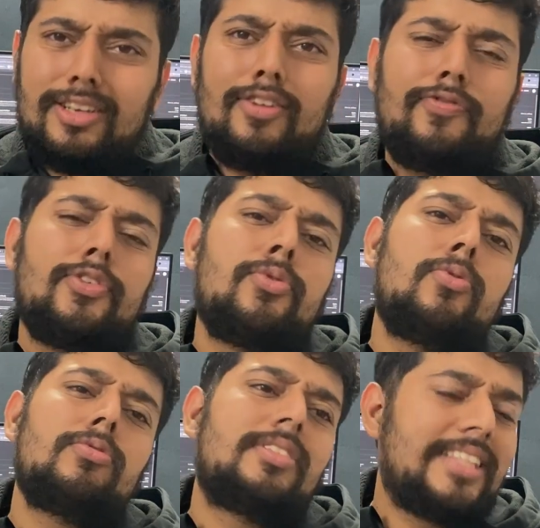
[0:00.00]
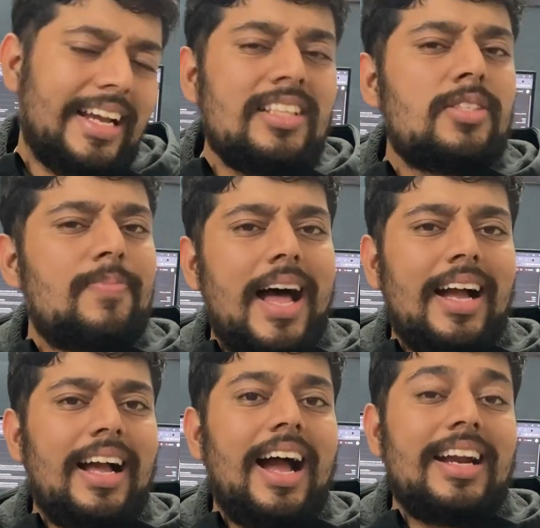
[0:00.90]
a few seconds
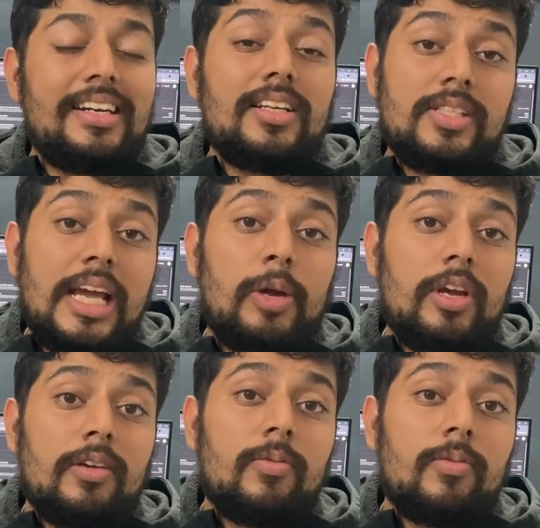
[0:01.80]
back, I did a segue.